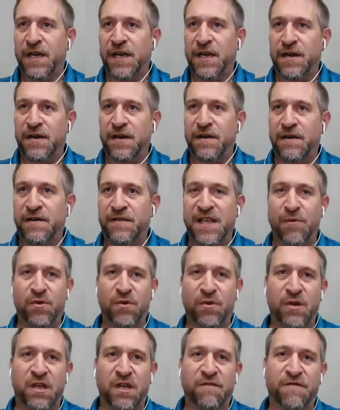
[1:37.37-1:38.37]
they were
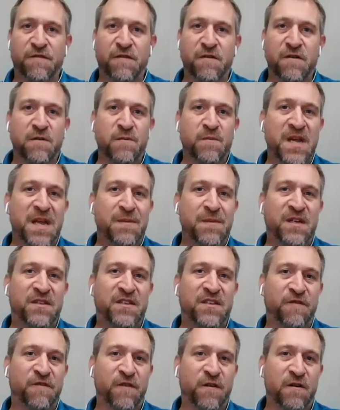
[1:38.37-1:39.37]
looking for maybe
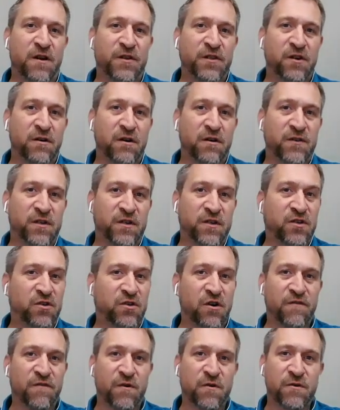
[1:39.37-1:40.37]
different alternatives to
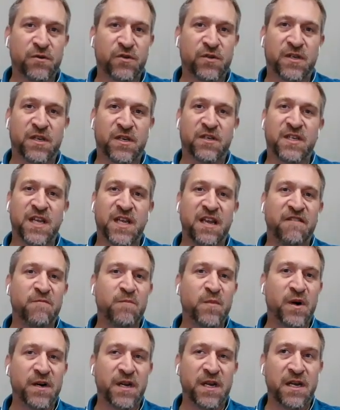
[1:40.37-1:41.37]
servos to save
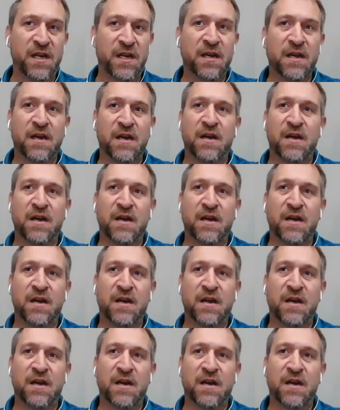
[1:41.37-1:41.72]
money,